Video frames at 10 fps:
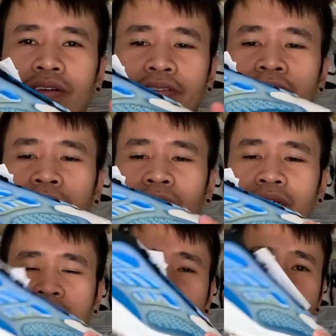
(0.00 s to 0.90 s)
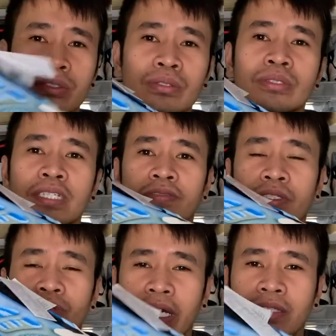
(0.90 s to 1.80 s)
for these shoes if
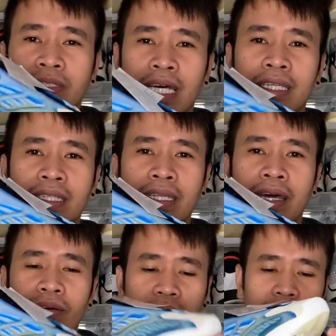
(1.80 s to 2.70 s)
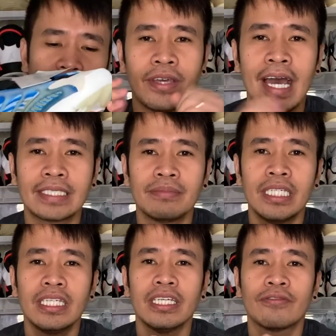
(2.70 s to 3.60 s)
you try to sell it now. If you ask
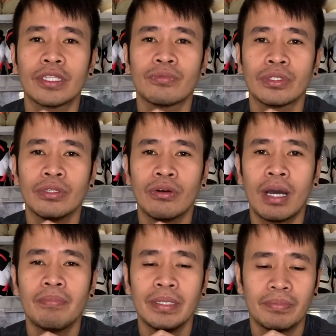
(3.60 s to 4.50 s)
me if it would go up in